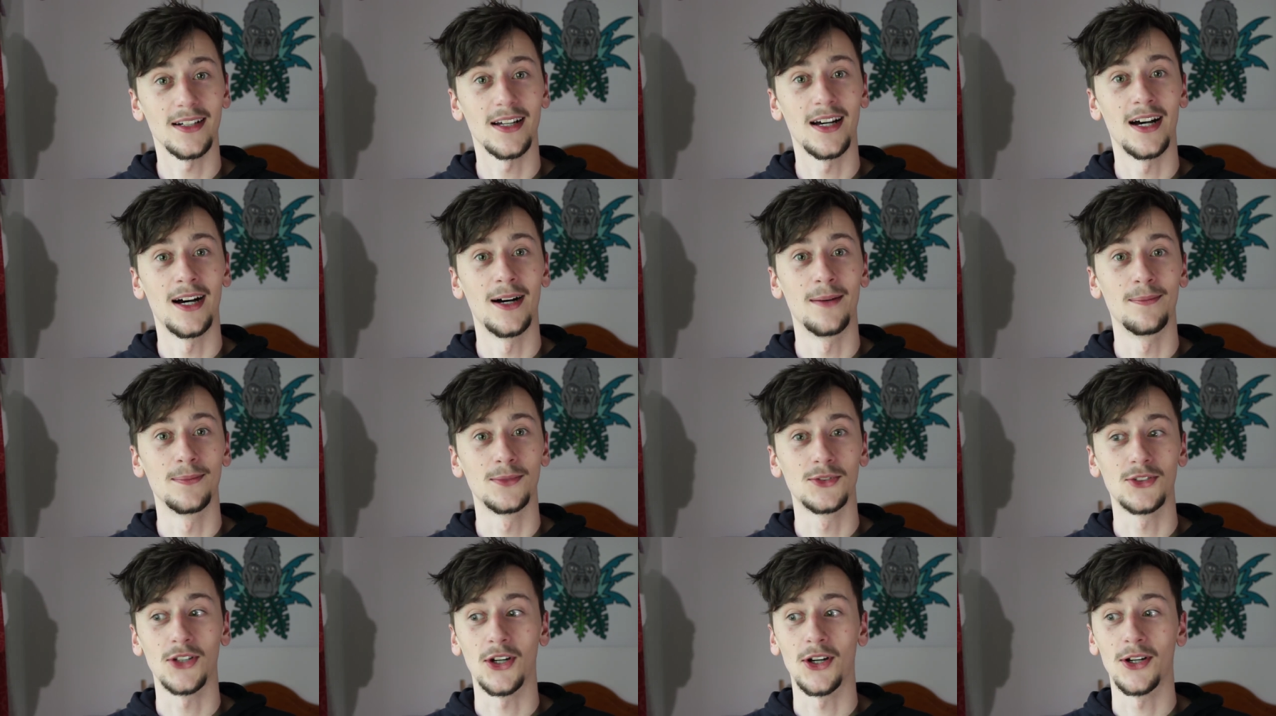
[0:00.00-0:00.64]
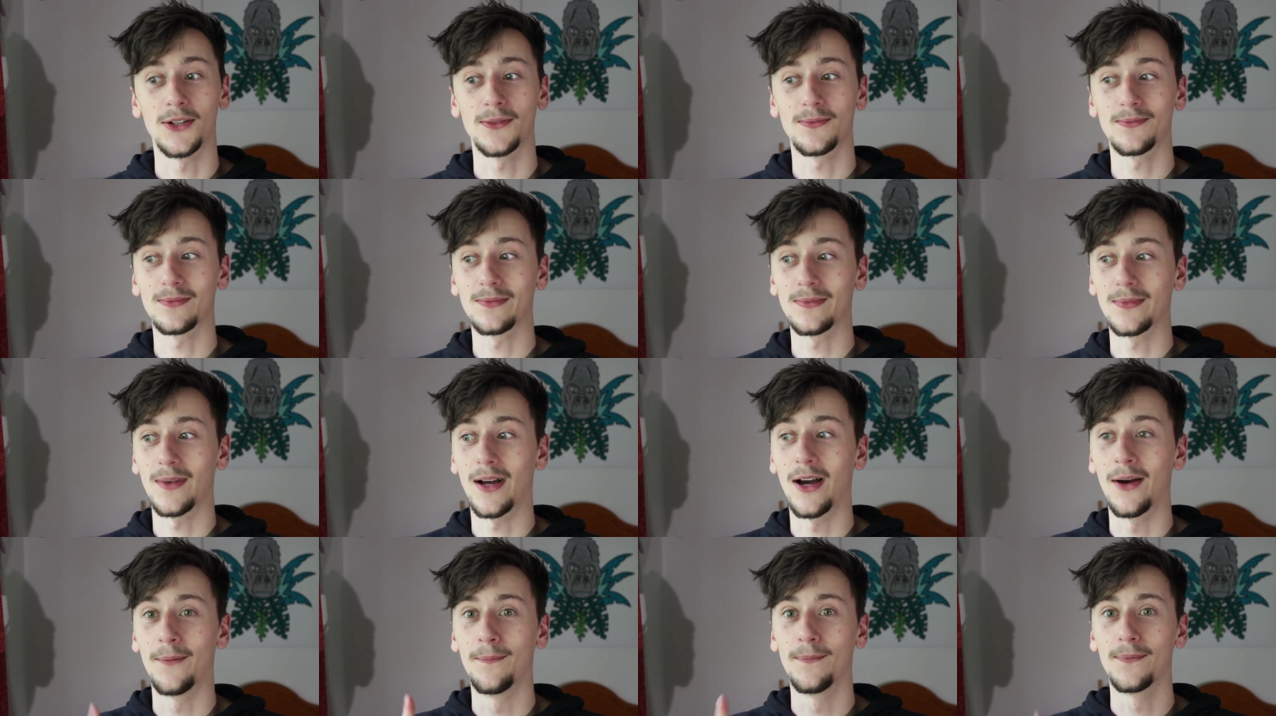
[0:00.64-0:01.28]
Um, so
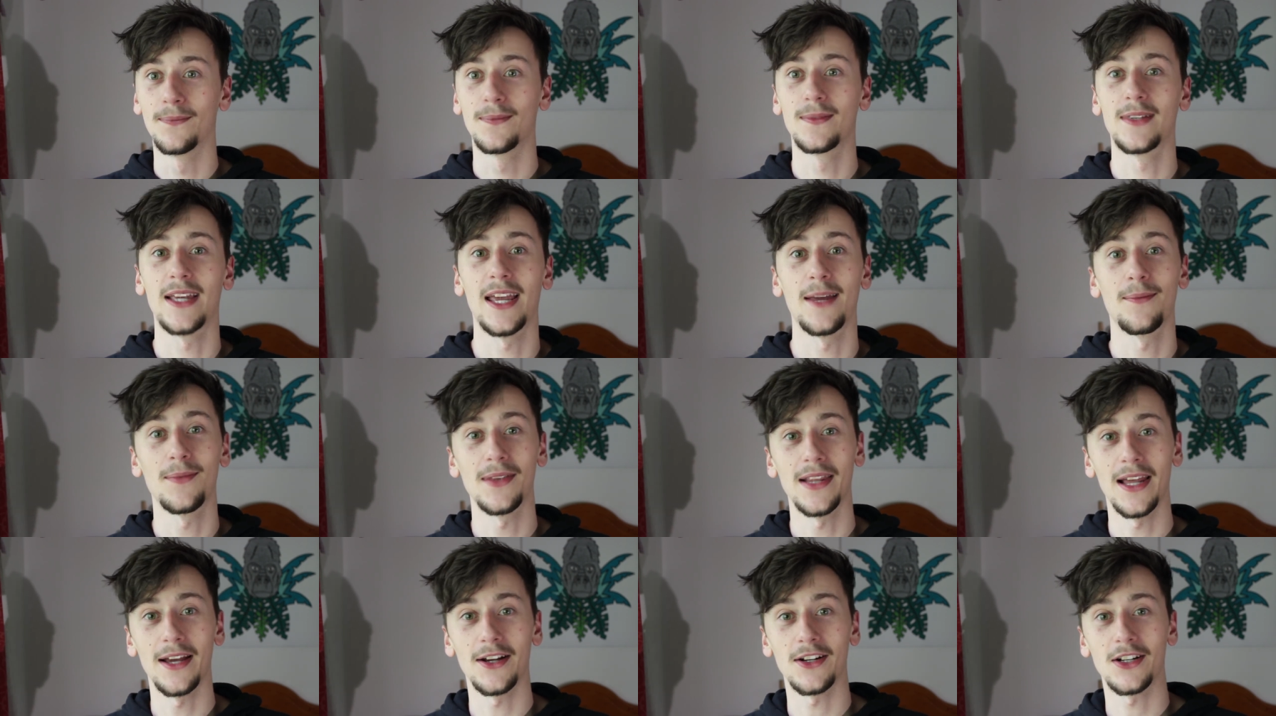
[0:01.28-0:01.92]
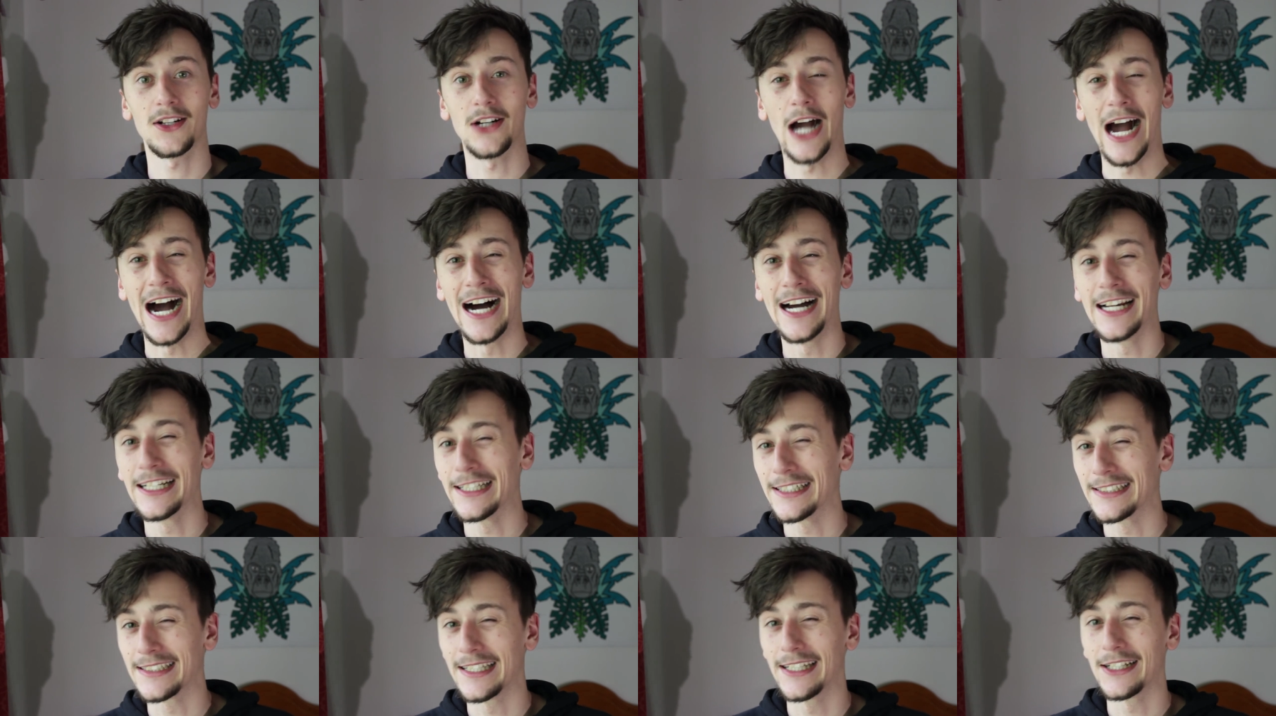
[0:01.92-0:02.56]
I'm keeping that
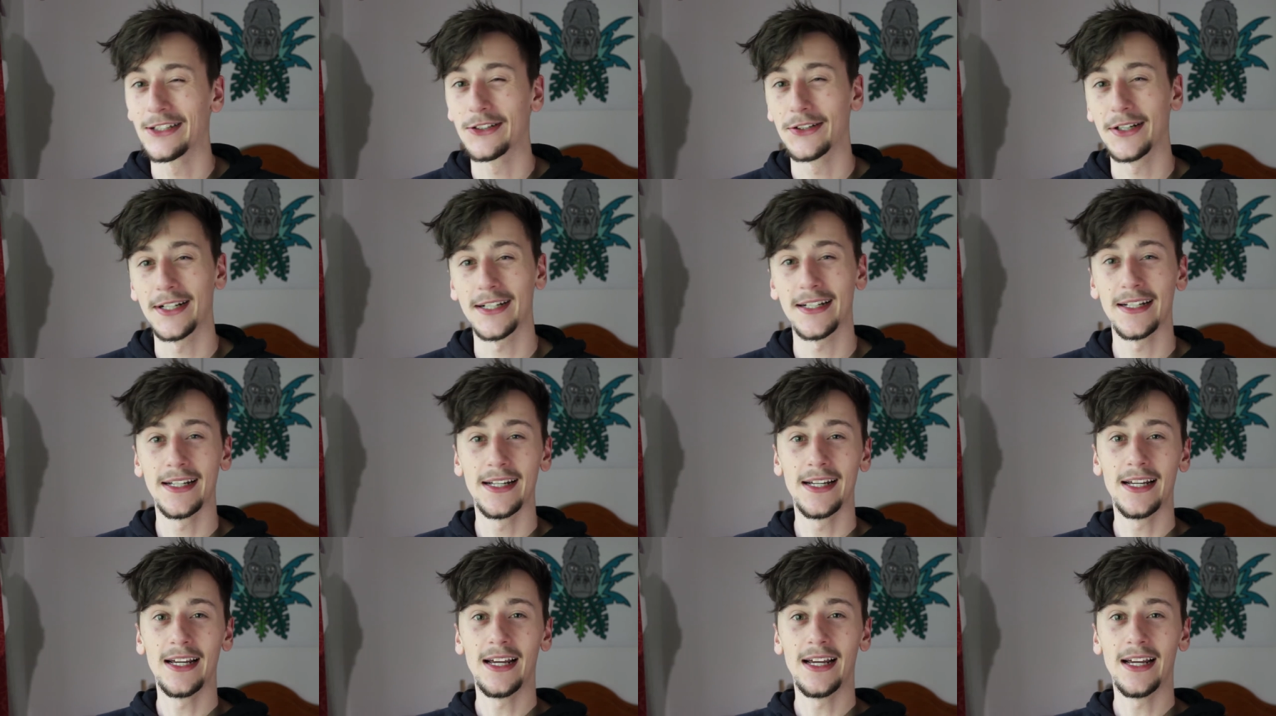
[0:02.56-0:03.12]
kind of secret,